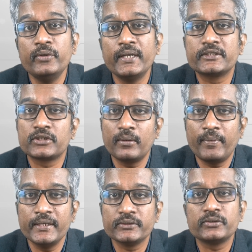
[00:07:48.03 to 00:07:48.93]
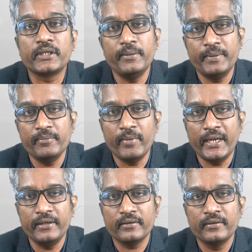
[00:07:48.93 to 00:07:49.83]
extra points to keep in
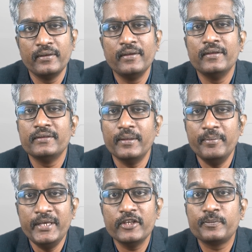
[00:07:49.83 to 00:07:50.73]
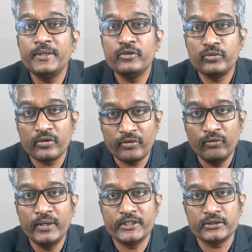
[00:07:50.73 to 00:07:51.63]
mind. The BSP is your
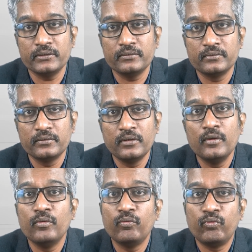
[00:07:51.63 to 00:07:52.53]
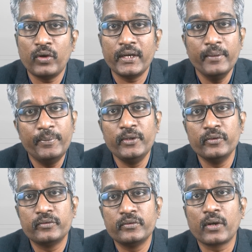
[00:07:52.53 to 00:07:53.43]
foundation. For
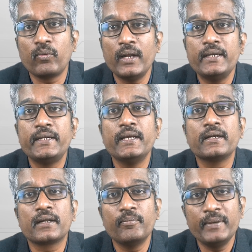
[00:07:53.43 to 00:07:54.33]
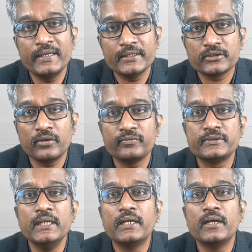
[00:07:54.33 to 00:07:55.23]
MPUs, the quality and completeness of
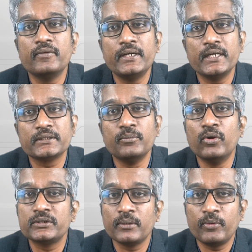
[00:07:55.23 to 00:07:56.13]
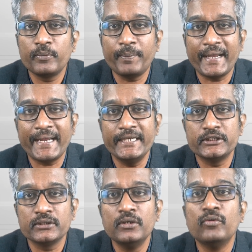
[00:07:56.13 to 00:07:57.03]
silicon vendor's board support package
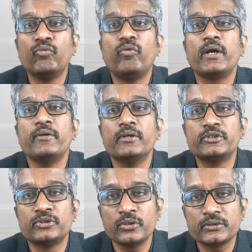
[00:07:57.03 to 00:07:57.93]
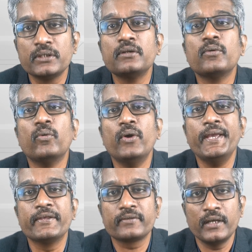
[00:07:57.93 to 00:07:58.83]
for your chosen
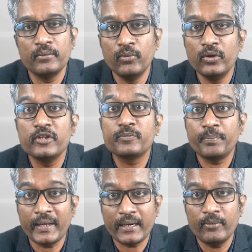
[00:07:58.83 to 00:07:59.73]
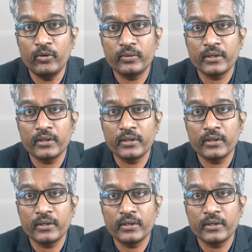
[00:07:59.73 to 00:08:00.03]
OS and board is paramount.